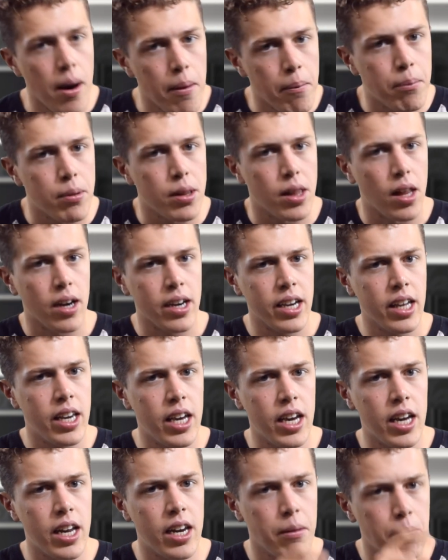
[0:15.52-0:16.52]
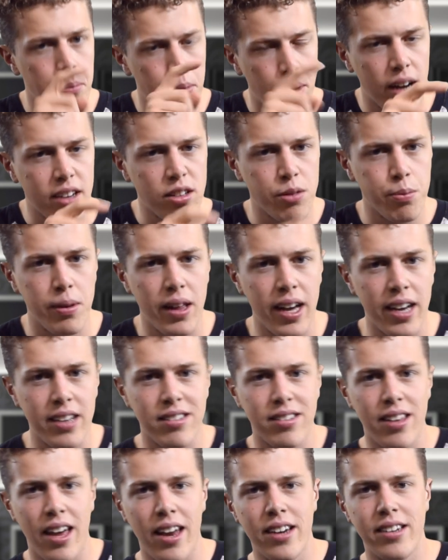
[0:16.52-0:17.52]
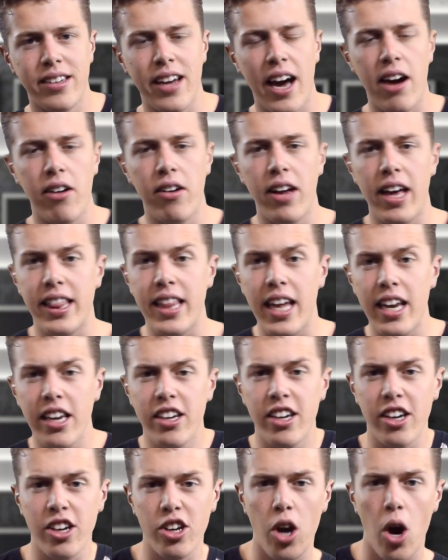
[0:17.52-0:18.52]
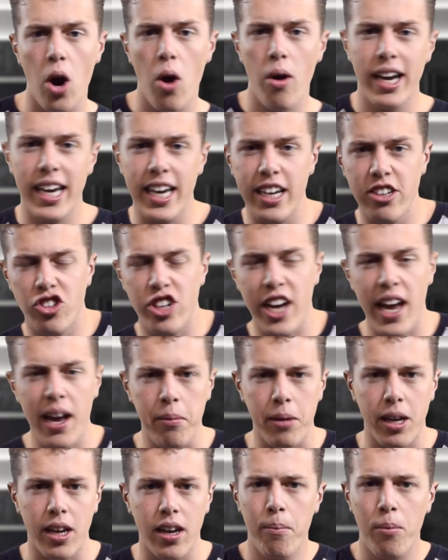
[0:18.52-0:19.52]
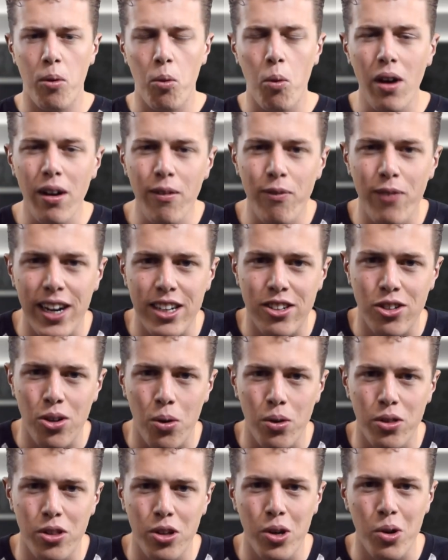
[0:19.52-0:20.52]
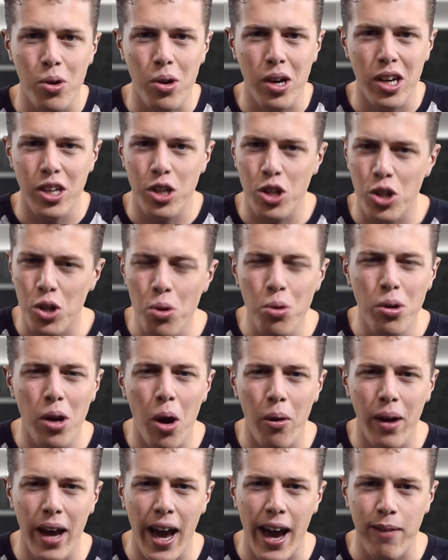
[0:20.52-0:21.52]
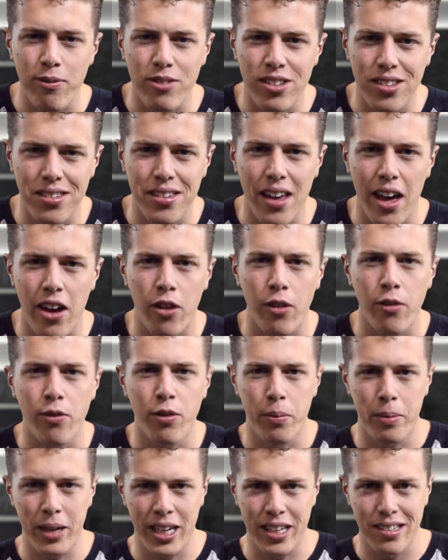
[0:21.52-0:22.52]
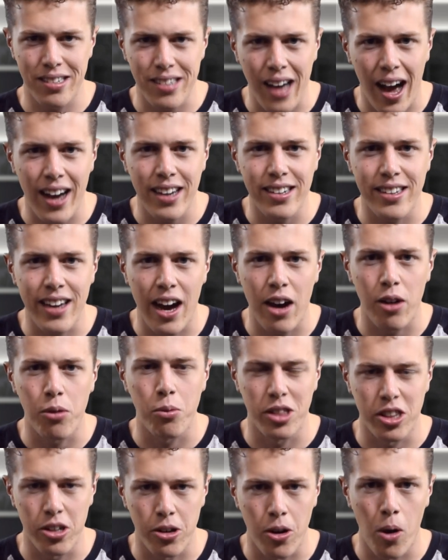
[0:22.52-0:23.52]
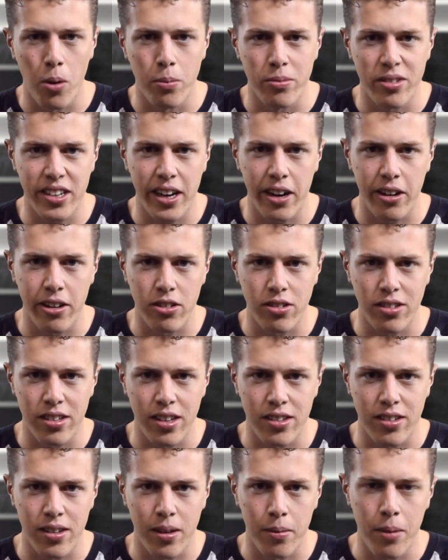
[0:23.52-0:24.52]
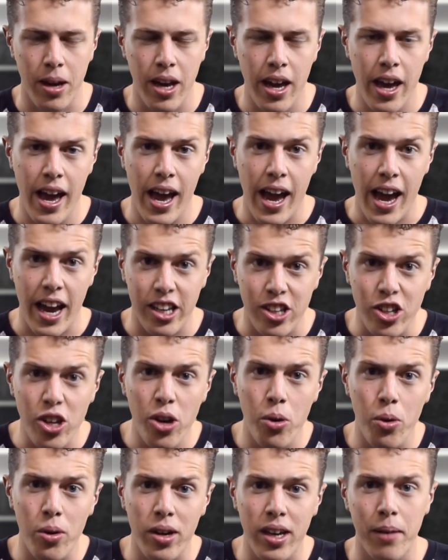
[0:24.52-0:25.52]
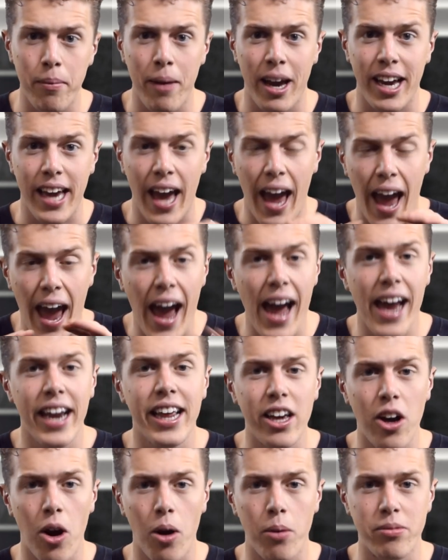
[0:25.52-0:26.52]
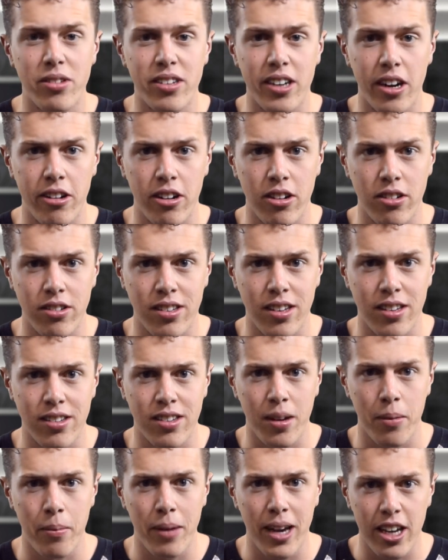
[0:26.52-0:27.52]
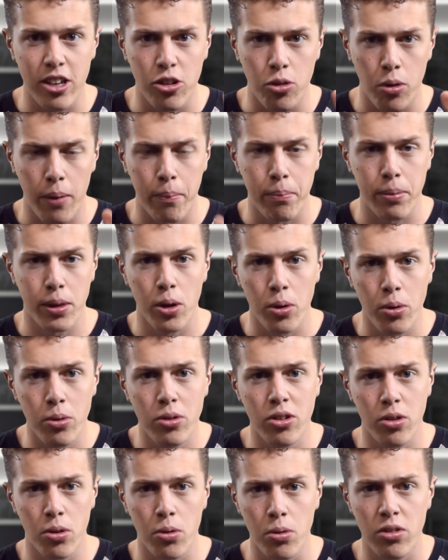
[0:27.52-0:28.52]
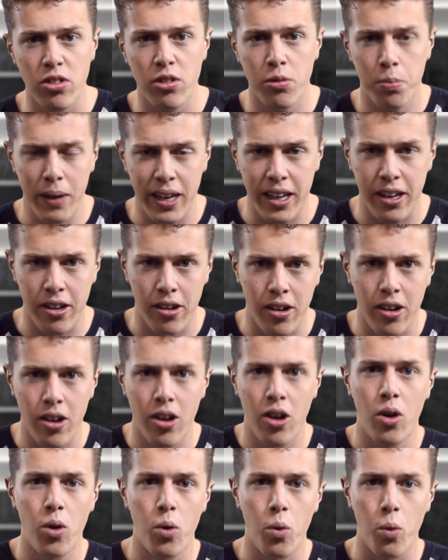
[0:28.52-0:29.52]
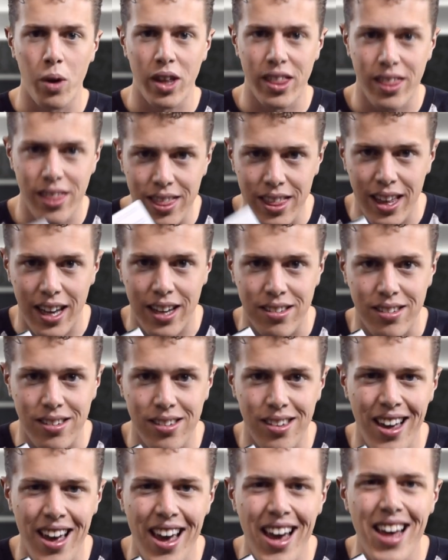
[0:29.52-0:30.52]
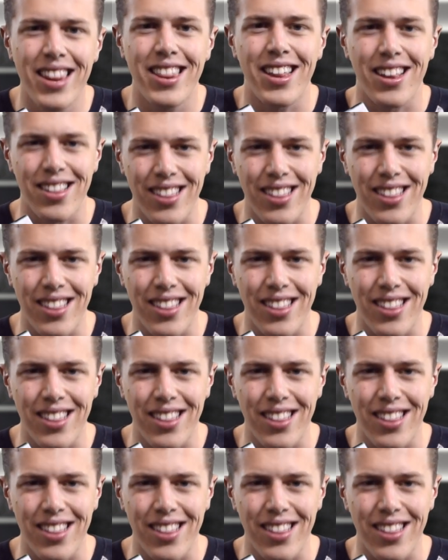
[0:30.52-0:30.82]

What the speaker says: plug it in, press play, set it down, and then you can go and get jamming. But what if I told you you don't have to settle for being tied down with your home stereo system, and you can make any home stereo system into a Bluetooth speaker with this, the